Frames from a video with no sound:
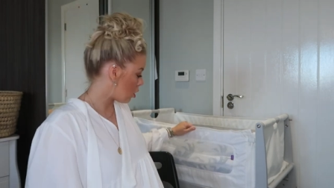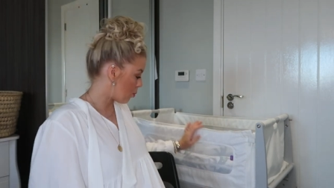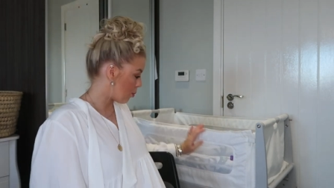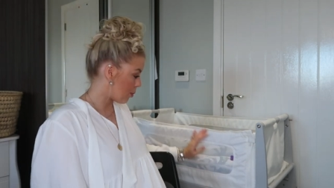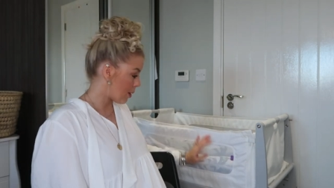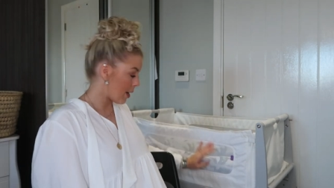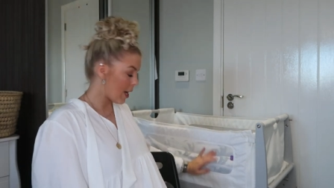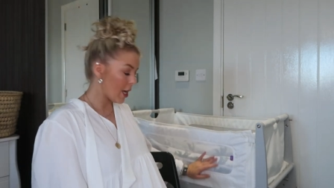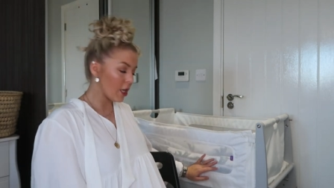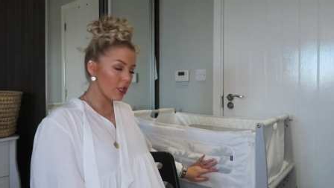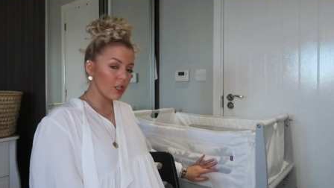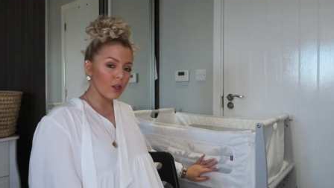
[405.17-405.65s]

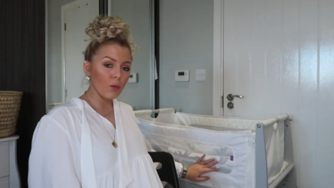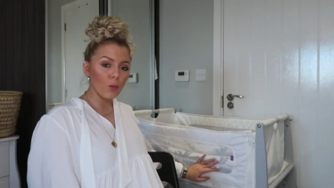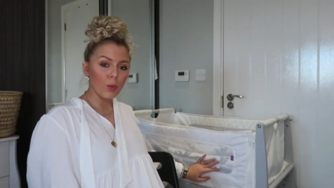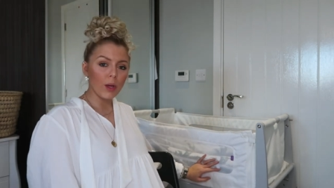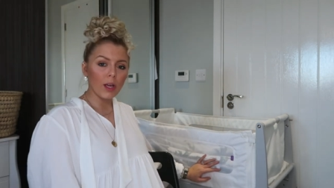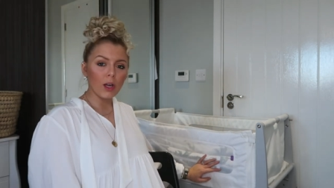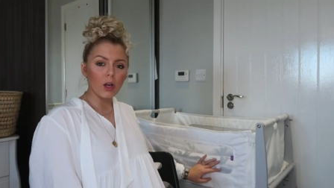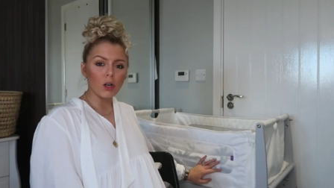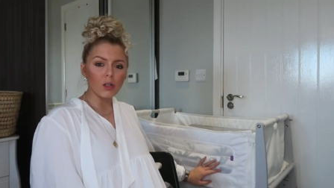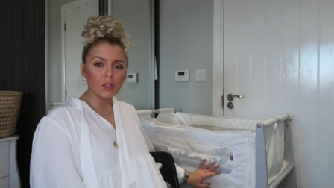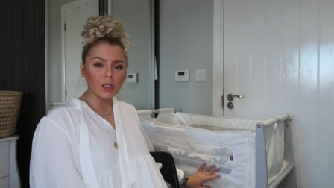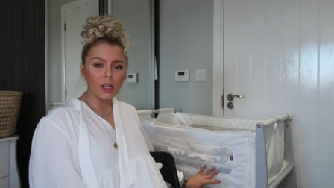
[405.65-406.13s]
which
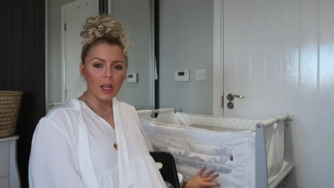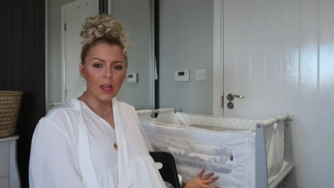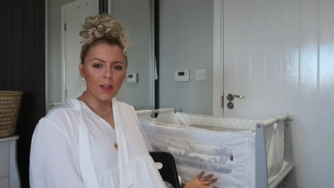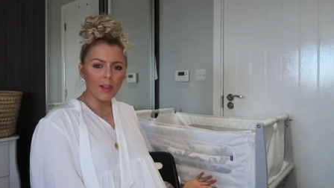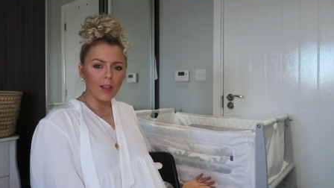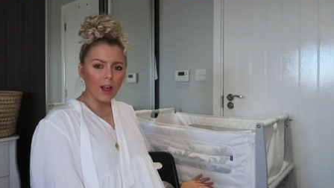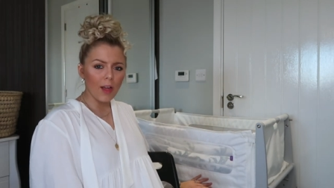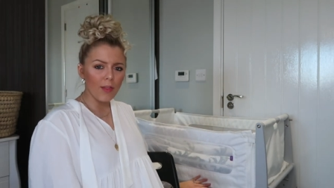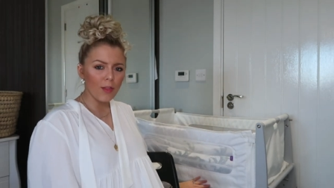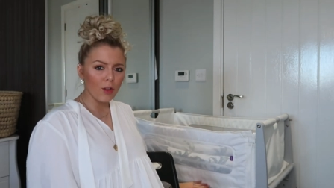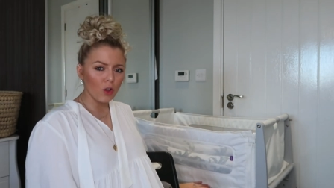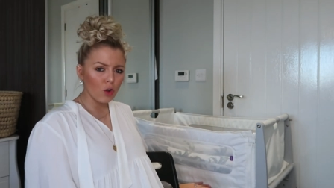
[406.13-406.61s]
we got it in
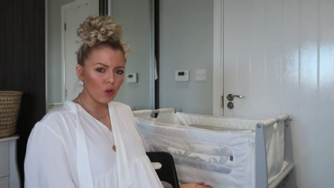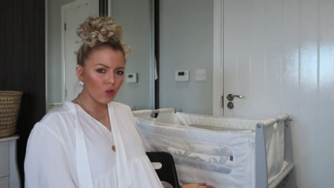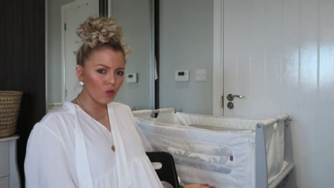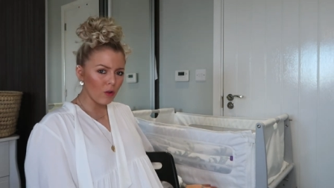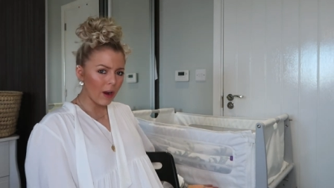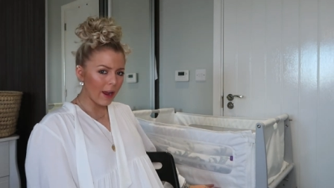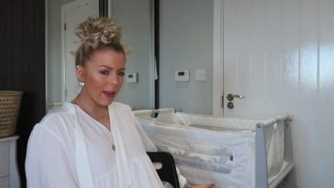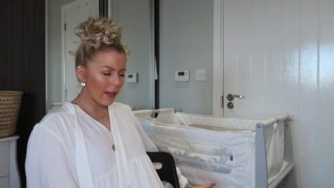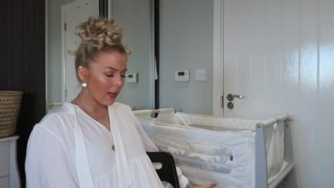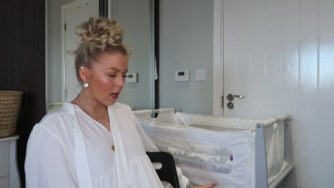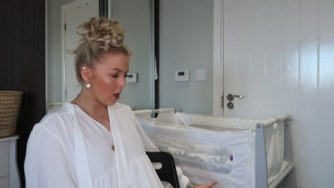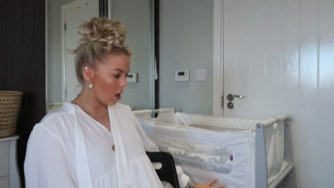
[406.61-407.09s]
like the
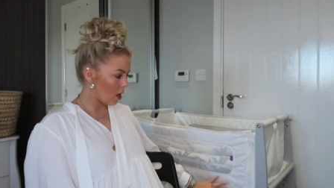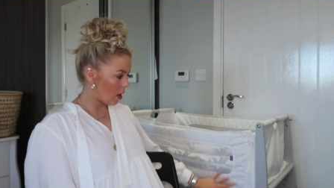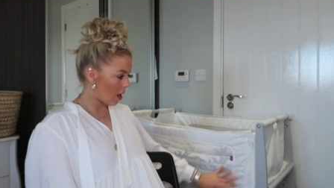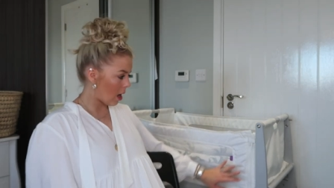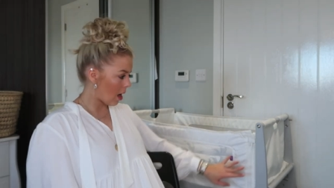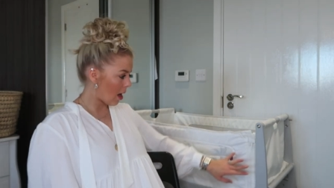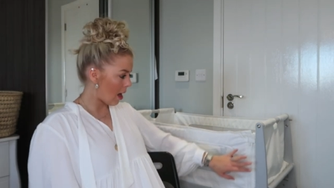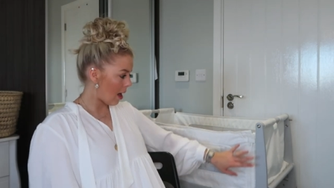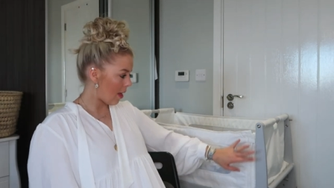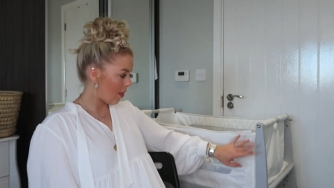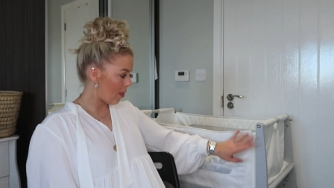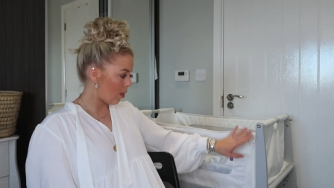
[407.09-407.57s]
grey
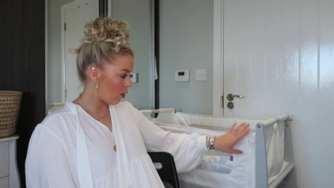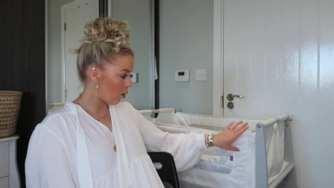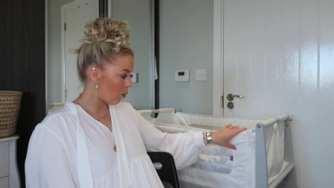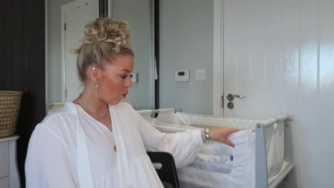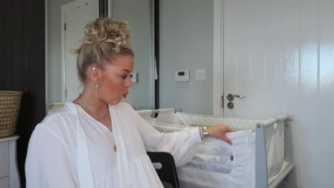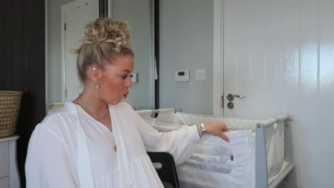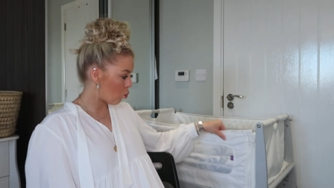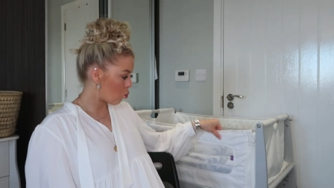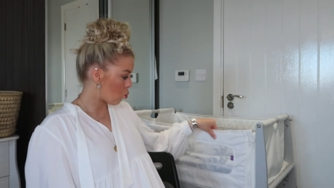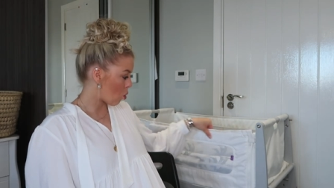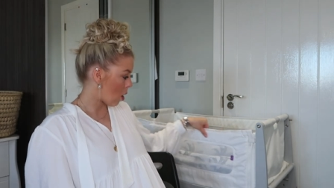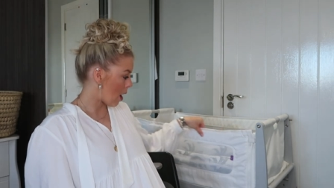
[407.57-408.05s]
colour and the
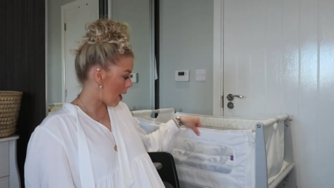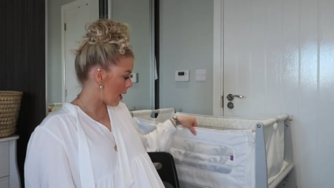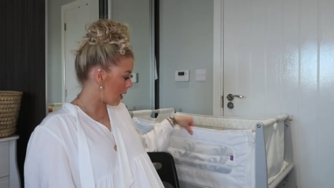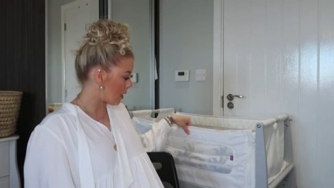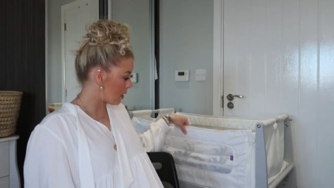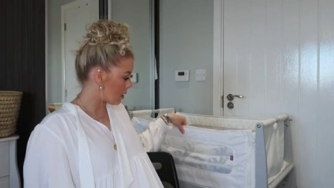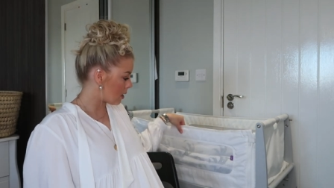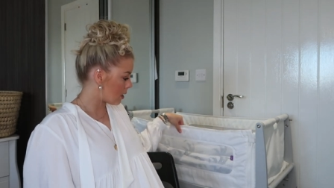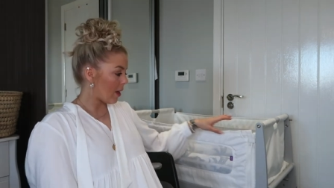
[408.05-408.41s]
white.